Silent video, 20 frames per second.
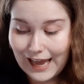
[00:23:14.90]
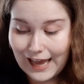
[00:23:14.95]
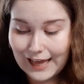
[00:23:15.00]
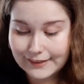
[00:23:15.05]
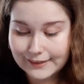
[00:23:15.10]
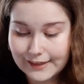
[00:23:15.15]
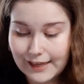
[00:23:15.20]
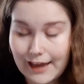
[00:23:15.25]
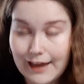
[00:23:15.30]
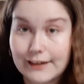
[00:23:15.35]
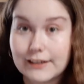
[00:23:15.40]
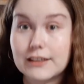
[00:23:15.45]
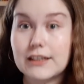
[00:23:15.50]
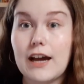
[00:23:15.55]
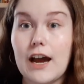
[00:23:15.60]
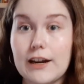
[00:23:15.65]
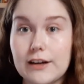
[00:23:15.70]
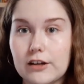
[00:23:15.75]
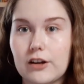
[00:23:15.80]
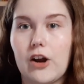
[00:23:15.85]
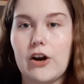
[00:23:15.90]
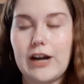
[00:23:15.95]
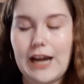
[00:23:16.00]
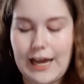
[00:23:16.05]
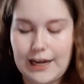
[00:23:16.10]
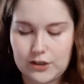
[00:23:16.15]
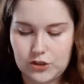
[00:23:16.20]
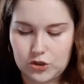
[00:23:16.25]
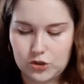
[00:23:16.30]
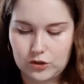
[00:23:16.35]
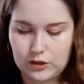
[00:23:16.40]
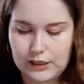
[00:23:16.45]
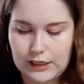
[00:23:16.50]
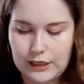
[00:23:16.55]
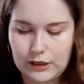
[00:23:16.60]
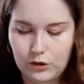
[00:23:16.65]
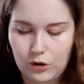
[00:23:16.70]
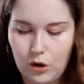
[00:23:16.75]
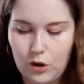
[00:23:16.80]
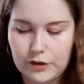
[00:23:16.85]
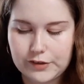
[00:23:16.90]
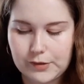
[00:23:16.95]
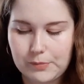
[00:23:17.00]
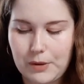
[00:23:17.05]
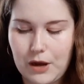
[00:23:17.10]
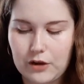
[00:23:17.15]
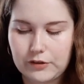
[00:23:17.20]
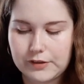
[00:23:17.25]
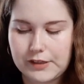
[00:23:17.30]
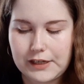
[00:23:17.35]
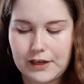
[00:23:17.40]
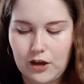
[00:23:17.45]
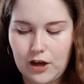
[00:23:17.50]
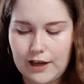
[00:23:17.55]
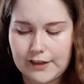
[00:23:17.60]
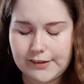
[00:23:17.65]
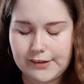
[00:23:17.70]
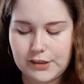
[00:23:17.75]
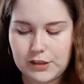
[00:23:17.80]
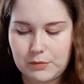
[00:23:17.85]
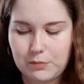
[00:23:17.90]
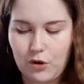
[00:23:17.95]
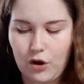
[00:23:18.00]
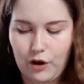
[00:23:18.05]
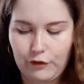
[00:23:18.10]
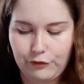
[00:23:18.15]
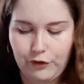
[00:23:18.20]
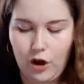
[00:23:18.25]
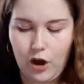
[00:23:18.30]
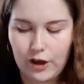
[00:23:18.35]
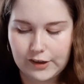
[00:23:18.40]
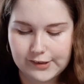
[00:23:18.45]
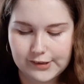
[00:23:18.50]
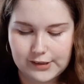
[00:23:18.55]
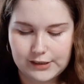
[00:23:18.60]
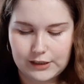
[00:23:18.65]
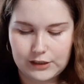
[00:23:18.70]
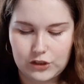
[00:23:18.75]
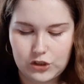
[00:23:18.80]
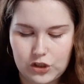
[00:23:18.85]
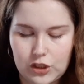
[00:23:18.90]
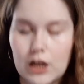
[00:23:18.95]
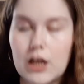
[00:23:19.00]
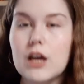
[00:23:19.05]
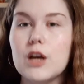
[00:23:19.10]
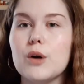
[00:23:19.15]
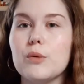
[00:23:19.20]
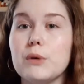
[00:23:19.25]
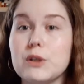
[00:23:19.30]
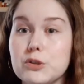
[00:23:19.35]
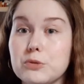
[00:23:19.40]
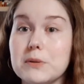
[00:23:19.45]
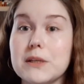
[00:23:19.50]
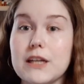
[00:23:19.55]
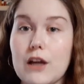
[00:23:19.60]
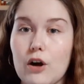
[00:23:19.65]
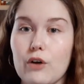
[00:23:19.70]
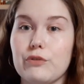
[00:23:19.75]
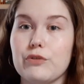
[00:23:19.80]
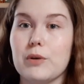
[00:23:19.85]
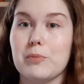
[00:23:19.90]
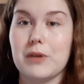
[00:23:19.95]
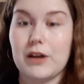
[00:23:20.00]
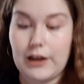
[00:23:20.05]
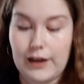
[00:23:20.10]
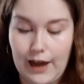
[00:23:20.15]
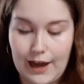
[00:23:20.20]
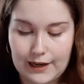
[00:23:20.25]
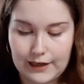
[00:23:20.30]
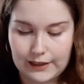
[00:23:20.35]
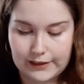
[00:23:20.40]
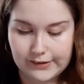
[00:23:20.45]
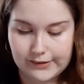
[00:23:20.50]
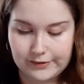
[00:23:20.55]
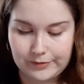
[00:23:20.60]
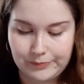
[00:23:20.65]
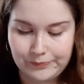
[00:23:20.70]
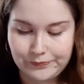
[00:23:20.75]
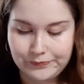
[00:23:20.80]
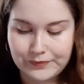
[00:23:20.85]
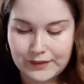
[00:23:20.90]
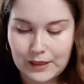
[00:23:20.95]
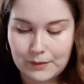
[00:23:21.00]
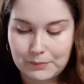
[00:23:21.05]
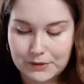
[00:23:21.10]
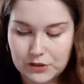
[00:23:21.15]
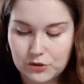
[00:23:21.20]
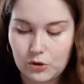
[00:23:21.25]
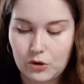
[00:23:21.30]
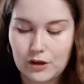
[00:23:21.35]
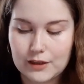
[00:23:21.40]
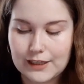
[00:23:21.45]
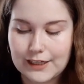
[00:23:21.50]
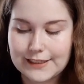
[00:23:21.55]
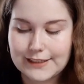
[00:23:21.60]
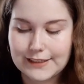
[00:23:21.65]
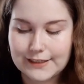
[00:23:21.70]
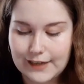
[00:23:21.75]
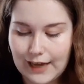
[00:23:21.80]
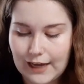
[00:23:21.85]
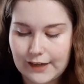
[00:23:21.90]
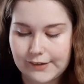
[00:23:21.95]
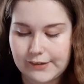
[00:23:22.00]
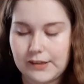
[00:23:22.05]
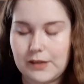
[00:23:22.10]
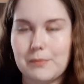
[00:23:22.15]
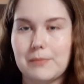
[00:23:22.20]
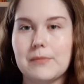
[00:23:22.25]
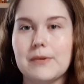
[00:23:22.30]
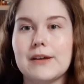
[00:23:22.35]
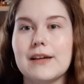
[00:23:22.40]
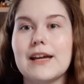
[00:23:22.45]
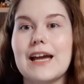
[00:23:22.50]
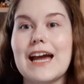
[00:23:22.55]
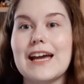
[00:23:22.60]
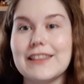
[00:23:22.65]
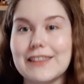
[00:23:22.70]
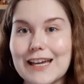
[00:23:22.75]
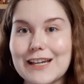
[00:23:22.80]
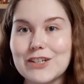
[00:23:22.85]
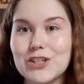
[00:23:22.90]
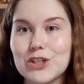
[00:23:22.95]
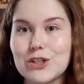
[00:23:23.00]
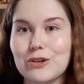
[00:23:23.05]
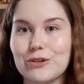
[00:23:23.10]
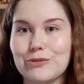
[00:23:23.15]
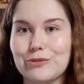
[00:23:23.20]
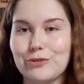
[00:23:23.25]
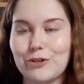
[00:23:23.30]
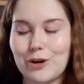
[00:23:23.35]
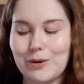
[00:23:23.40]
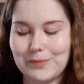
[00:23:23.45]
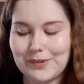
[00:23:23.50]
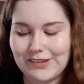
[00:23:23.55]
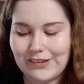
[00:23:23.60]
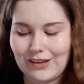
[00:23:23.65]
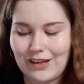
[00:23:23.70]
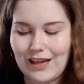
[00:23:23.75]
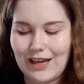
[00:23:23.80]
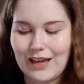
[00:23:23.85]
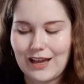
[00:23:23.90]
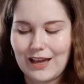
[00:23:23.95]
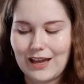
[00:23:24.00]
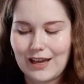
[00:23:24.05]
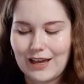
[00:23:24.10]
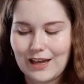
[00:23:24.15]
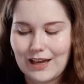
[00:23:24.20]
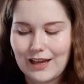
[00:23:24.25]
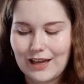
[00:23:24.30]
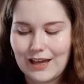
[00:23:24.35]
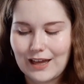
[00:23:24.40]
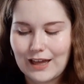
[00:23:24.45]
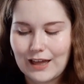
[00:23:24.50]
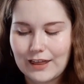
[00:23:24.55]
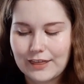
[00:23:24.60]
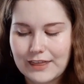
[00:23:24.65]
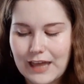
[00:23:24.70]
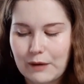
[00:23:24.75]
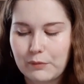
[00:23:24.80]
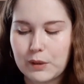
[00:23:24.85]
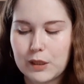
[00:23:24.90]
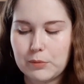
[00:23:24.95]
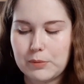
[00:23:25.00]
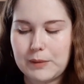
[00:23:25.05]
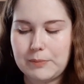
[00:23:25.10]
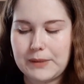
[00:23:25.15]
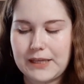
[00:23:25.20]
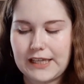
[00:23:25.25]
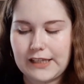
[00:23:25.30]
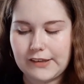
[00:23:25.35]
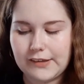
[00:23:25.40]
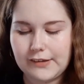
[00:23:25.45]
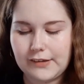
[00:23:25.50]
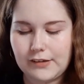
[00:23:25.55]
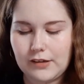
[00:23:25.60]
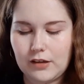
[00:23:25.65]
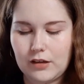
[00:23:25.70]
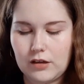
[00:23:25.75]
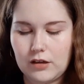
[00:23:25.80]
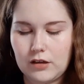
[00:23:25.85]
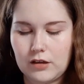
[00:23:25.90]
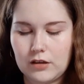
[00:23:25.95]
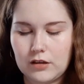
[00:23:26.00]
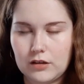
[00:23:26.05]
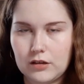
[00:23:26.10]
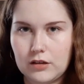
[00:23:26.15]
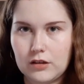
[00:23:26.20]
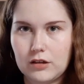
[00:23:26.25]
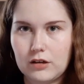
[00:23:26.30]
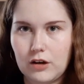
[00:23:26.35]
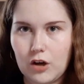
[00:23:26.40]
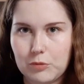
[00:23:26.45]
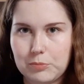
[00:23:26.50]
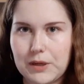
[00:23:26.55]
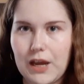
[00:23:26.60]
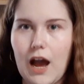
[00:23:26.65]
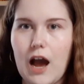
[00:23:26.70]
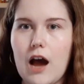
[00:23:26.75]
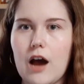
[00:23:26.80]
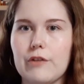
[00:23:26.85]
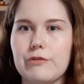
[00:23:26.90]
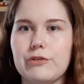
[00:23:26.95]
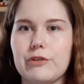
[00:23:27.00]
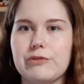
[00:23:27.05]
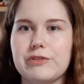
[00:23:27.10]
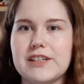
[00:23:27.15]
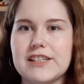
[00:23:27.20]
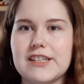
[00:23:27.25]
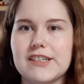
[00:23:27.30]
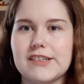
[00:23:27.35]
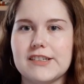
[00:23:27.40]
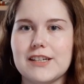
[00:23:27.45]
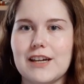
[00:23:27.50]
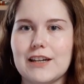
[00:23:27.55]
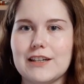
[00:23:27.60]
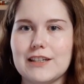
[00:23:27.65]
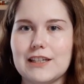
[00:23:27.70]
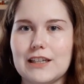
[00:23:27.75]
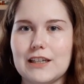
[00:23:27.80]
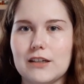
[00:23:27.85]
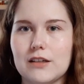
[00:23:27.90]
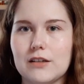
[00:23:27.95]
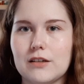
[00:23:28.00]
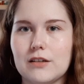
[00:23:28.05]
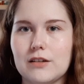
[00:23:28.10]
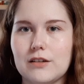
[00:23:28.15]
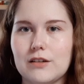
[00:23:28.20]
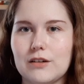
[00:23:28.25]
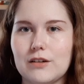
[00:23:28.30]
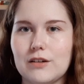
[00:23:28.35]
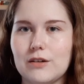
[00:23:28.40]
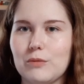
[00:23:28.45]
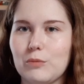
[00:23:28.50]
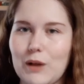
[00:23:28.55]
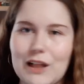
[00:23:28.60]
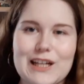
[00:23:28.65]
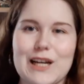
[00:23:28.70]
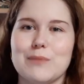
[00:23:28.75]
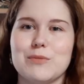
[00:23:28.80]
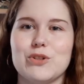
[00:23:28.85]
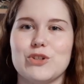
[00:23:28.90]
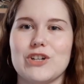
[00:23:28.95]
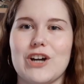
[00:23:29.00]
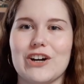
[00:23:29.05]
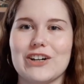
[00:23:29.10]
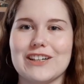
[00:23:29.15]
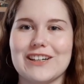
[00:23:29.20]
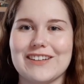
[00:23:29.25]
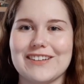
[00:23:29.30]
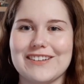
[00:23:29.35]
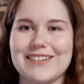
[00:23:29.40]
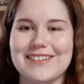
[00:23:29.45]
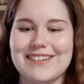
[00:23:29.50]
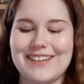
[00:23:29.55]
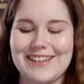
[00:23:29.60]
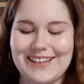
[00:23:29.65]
And then Kadagar actually calls upon the custom of hostage, which we know from Kharkanas. But Korlat denies him, and then she confirms, There will be peace. On behalf of the Tiste Andii. welcome to darkness.